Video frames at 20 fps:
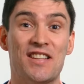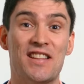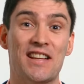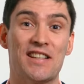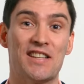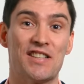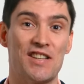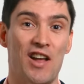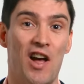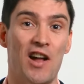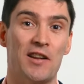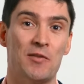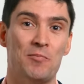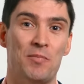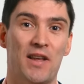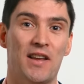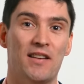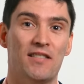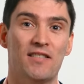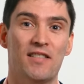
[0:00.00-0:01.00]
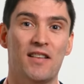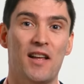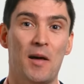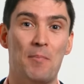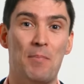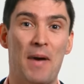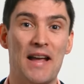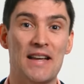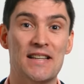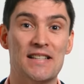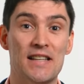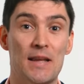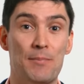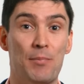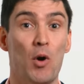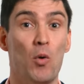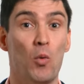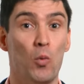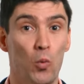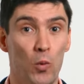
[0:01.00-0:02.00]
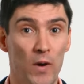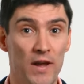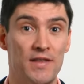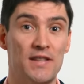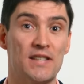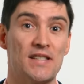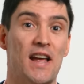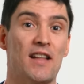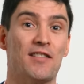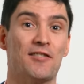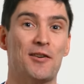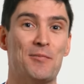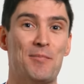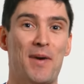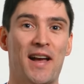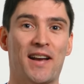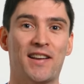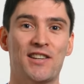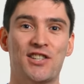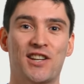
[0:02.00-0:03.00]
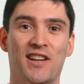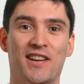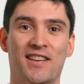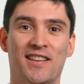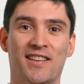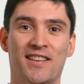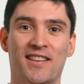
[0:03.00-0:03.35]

the exciting bit, a payslip with salary packaging.